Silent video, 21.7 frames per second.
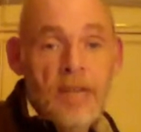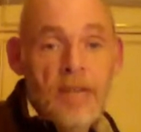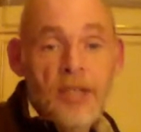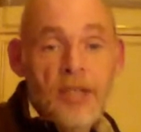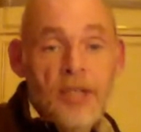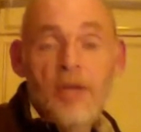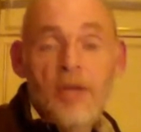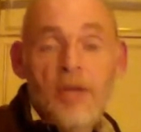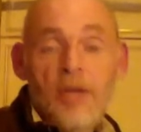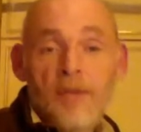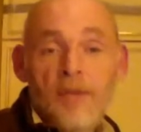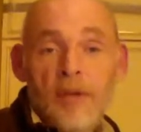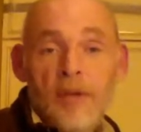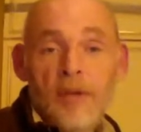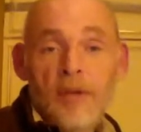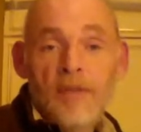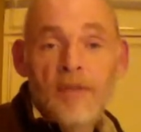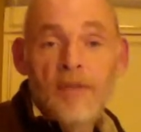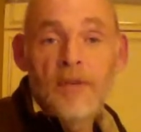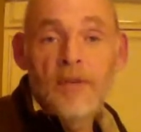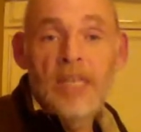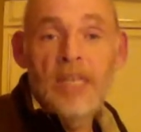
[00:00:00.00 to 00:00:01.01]
on you
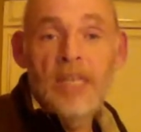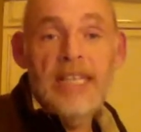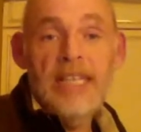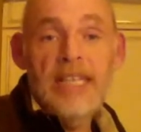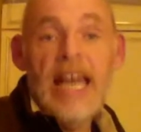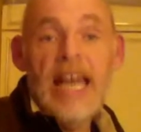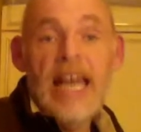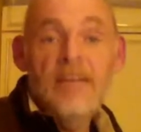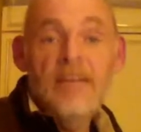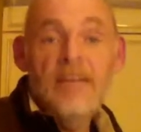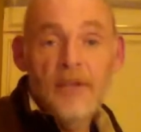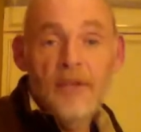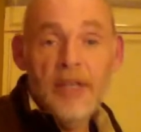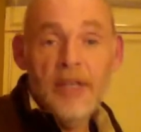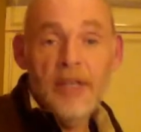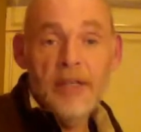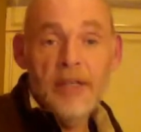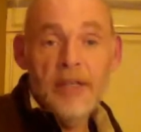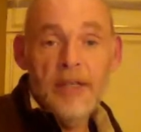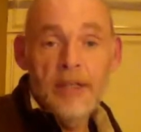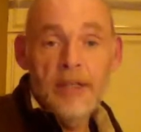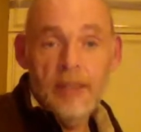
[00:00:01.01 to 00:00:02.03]
if you need an
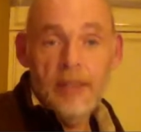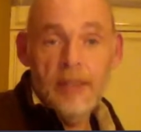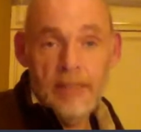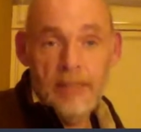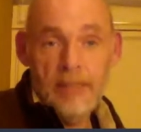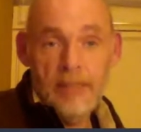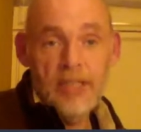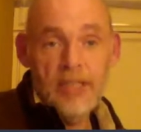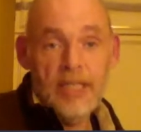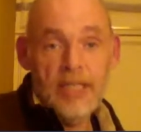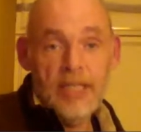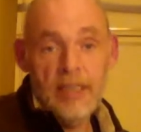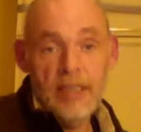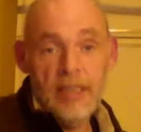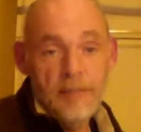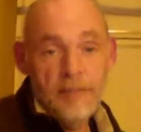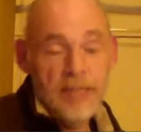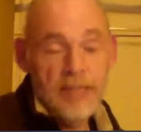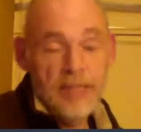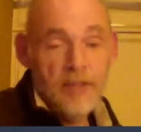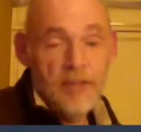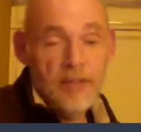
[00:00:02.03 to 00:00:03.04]
advocate. I mentioned that in
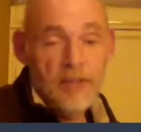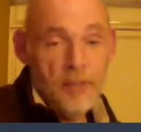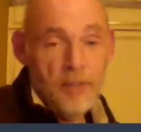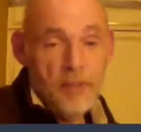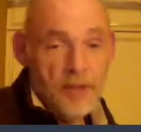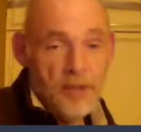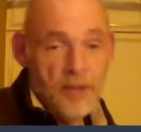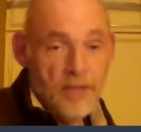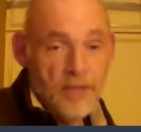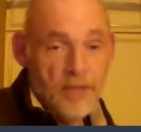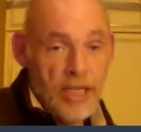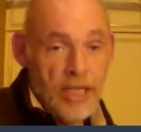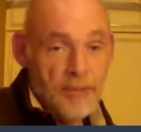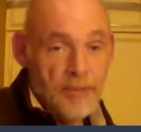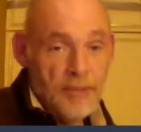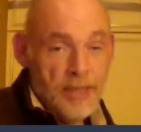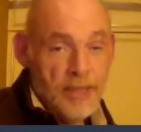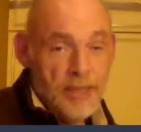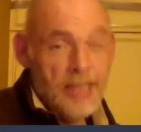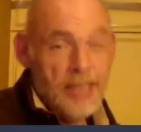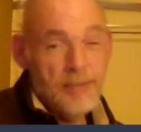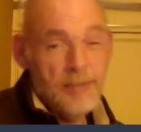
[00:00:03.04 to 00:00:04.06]
the Secret Book of
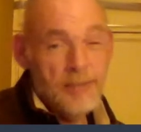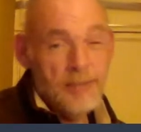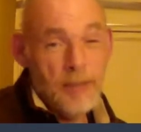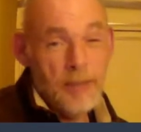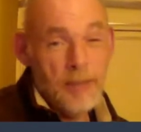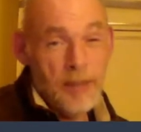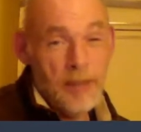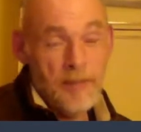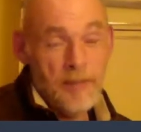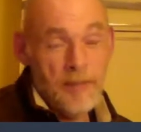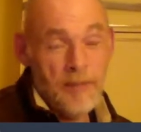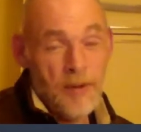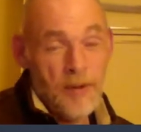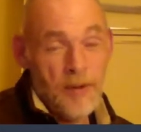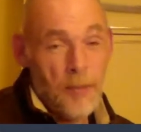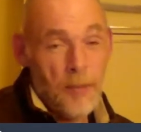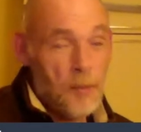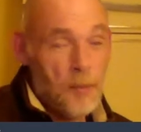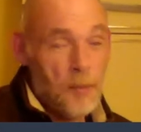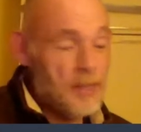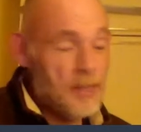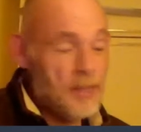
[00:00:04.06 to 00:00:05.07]
James. So that's probably very
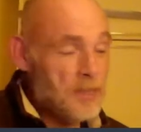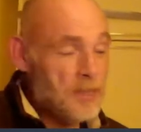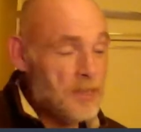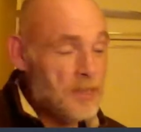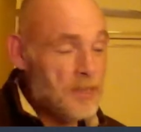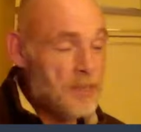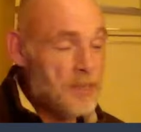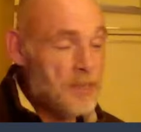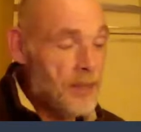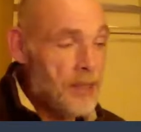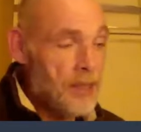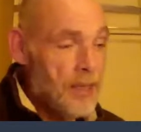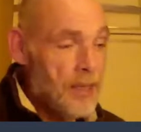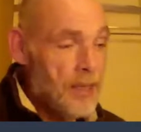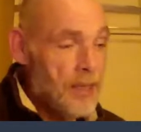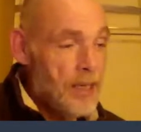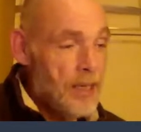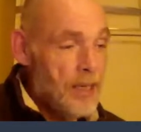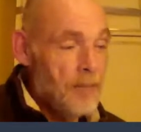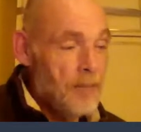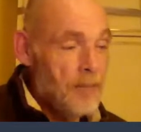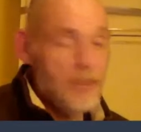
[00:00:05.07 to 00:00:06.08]
appropriate to me.
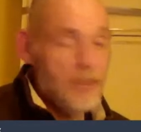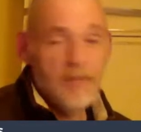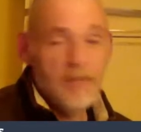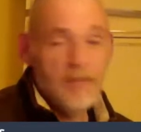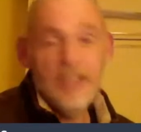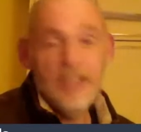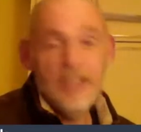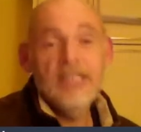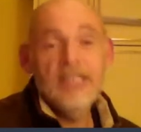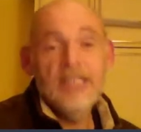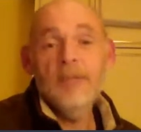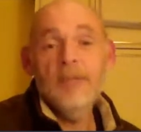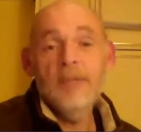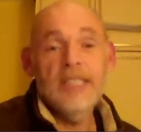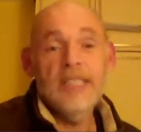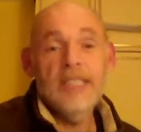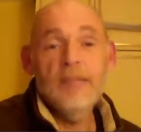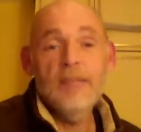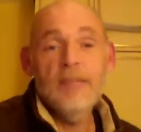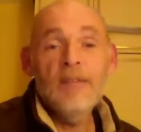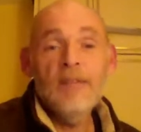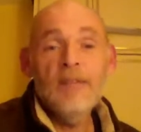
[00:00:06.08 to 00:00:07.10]
But if you need someone to
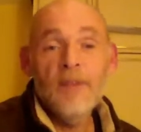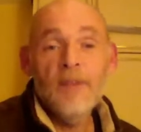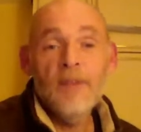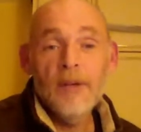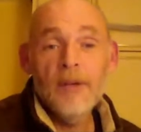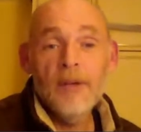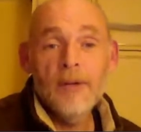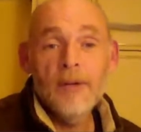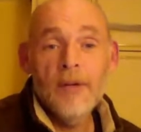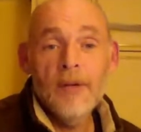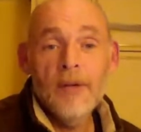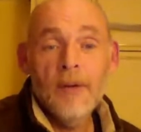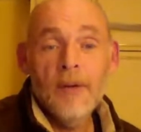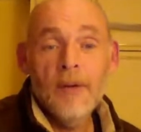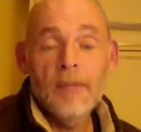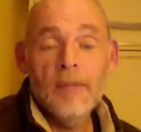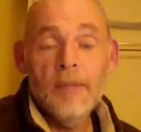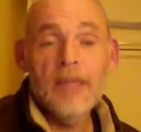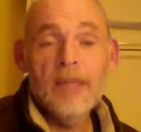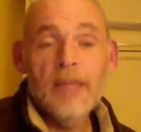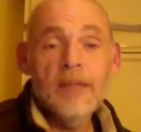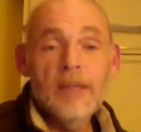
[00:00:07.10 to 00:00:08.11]
speak for you, no,
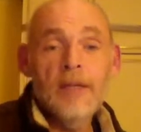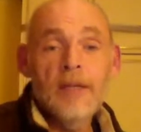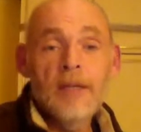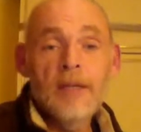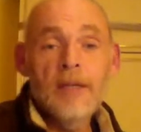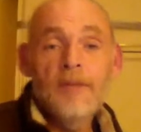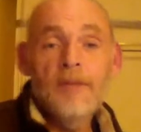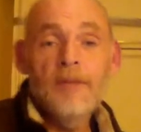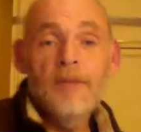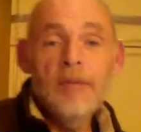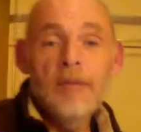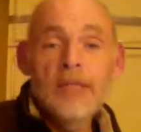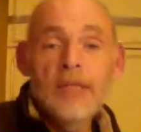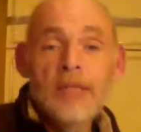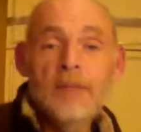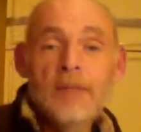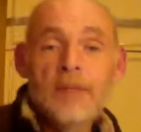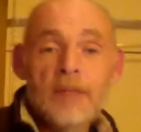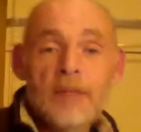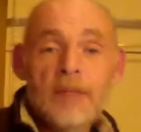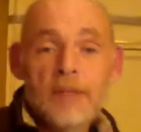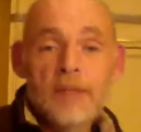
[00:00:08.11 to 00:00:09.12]
because if you need
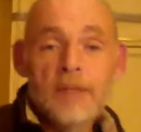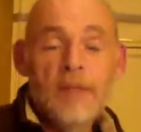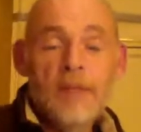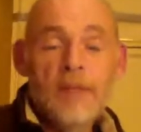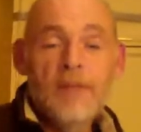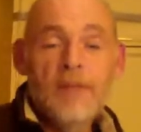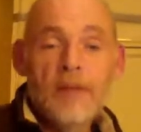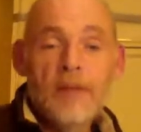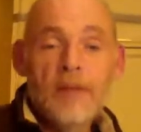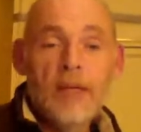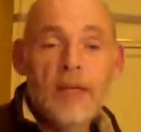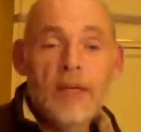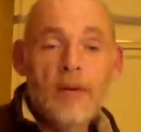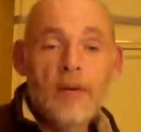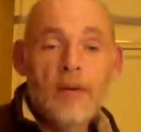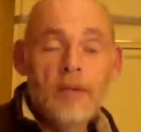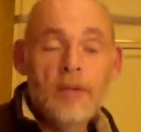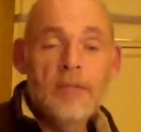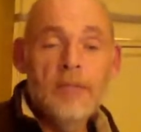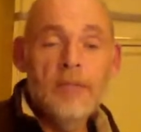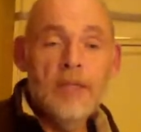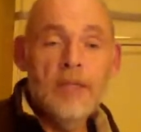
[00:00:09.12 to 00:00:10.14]
someone to speak for you, then all
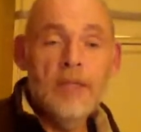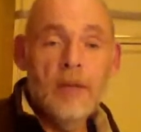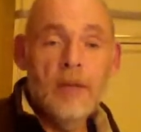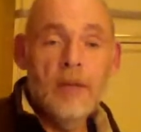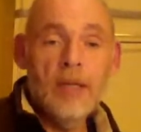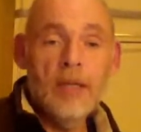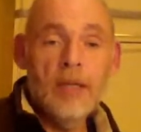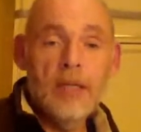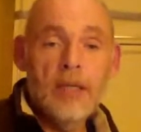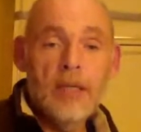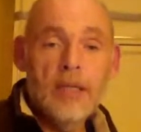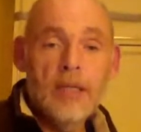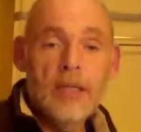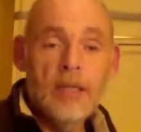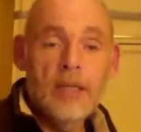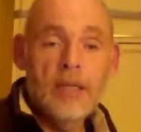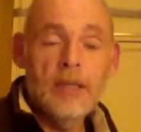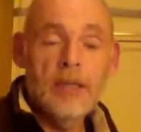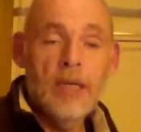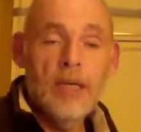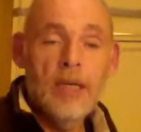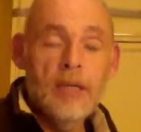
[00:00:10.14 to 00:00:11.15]
you'll be doing
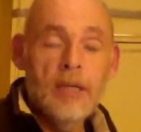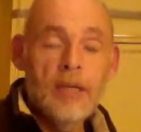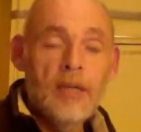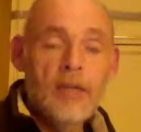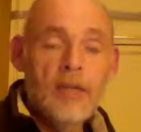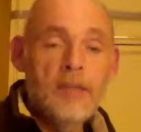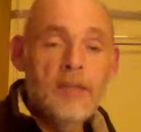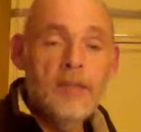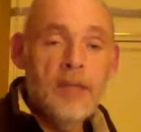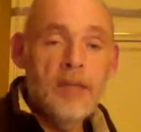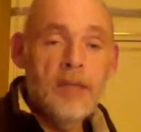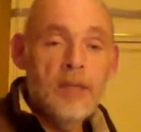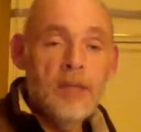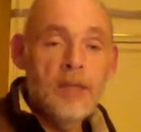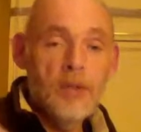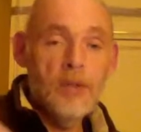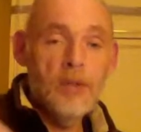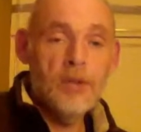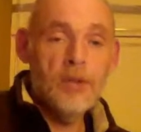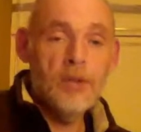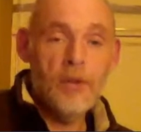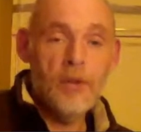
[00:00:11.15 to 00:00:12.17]
is transmitting
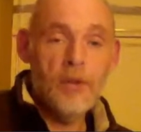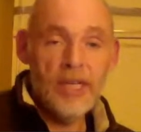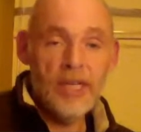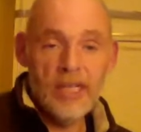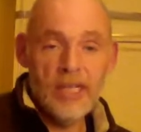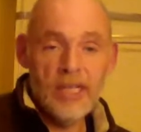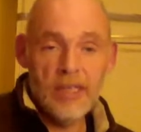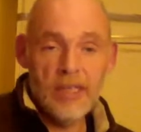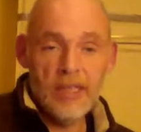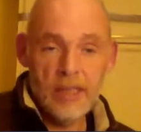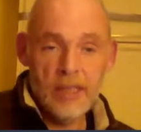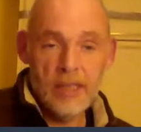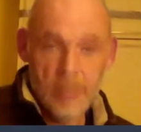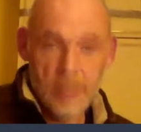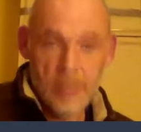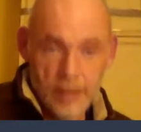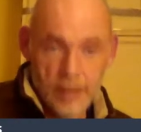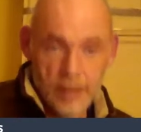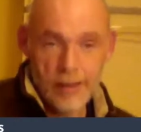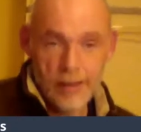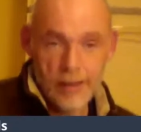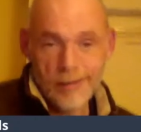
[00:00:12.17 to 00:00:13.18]
your story in
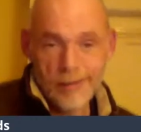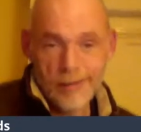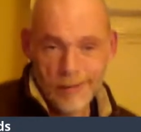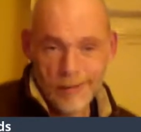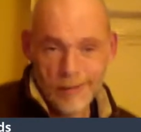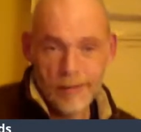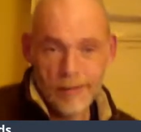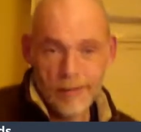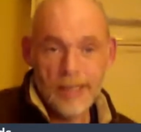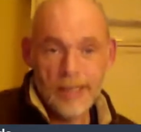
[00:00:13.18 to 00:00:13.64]
your